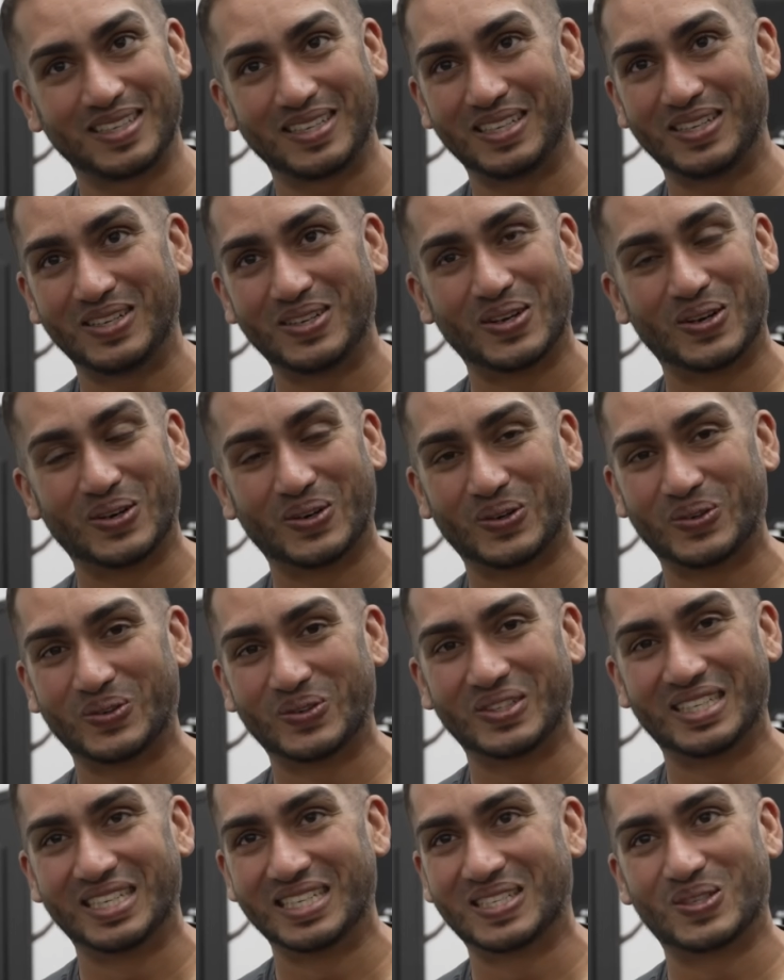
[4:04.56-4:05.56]
you know
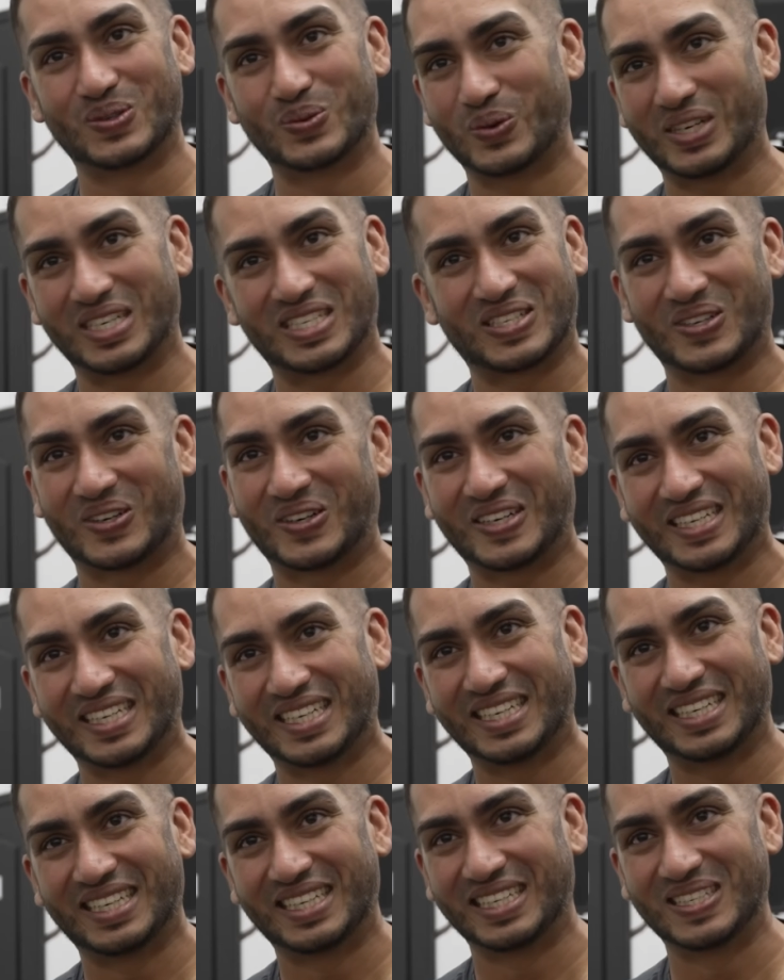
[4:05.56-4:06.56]
this is where it
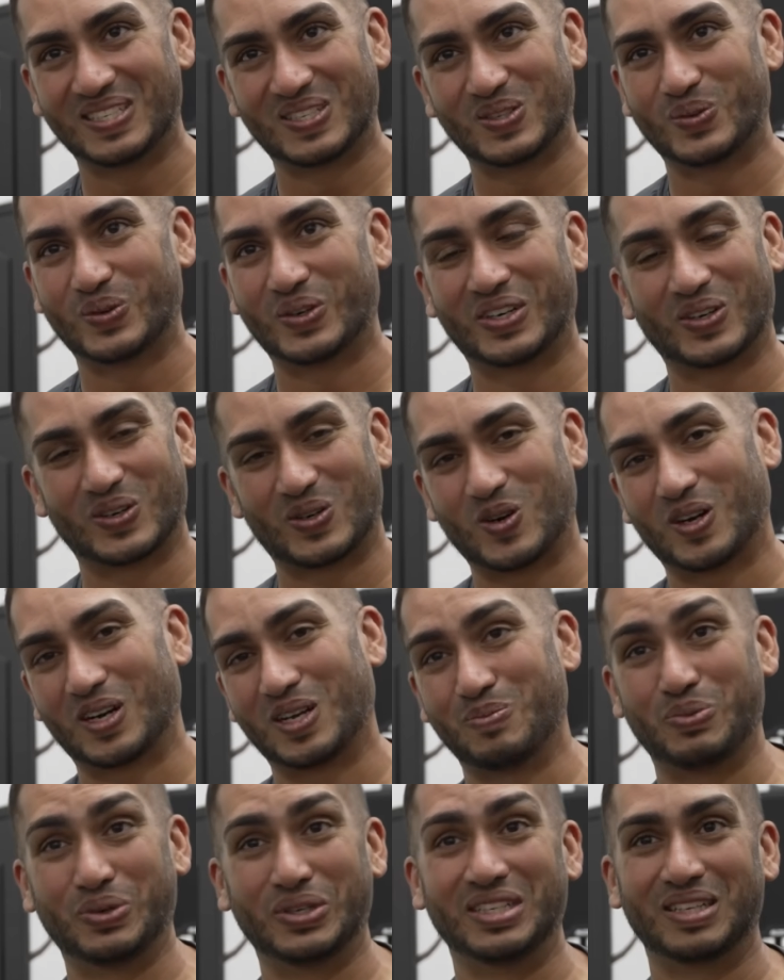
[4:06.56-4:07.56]
started. This is one of the cars
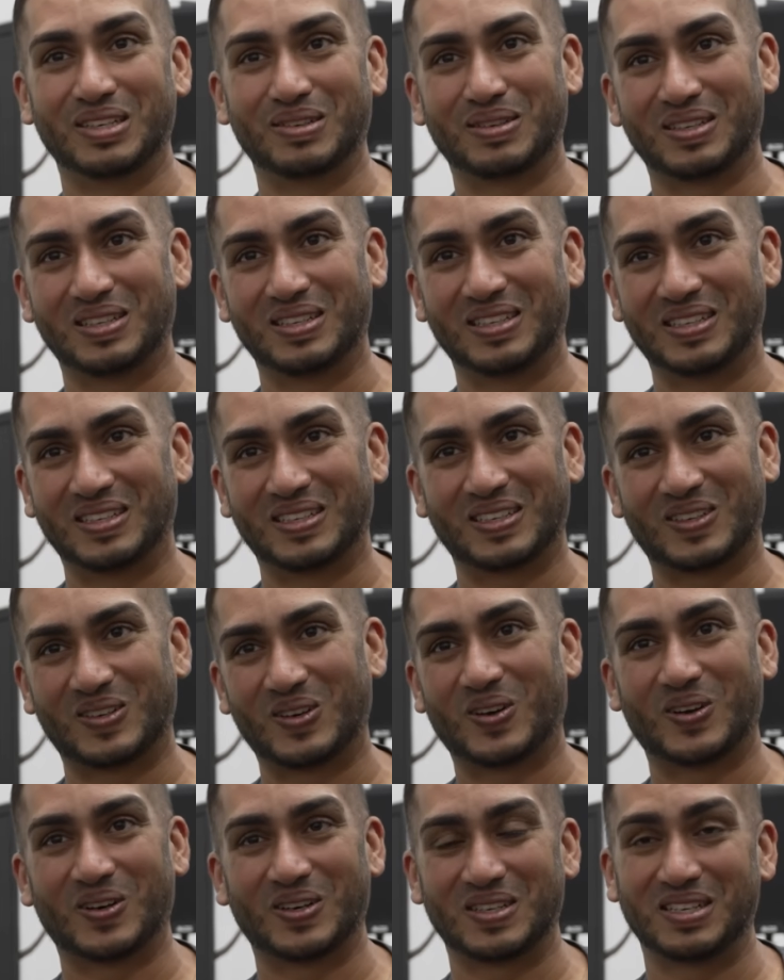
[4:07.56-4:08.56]
that put the
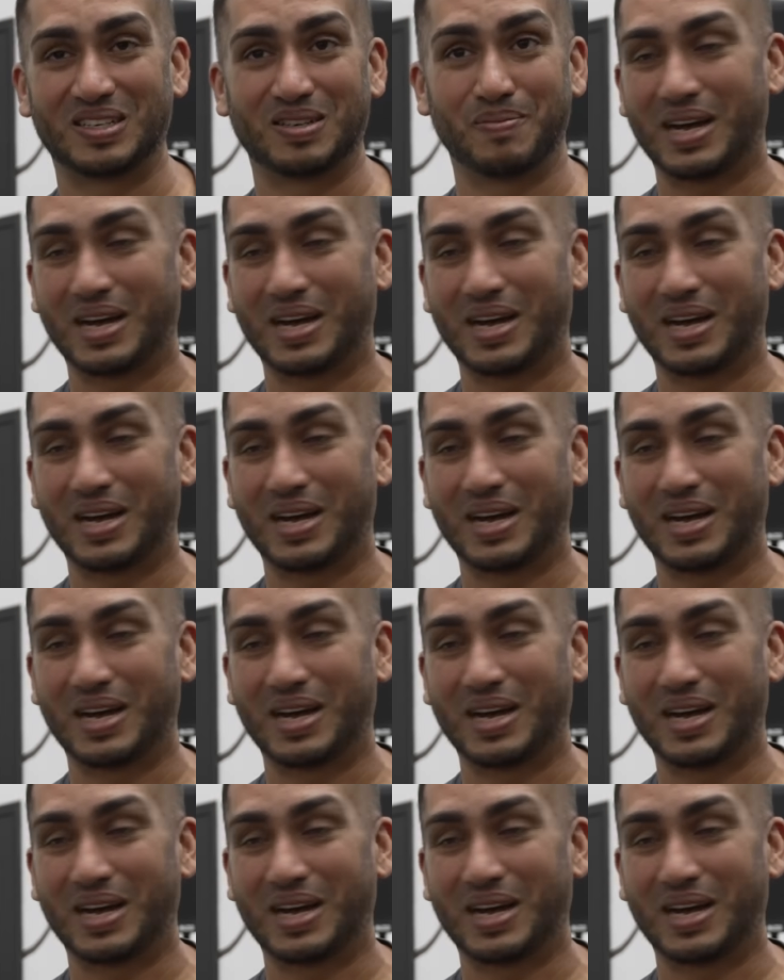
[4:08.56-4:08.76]
car in the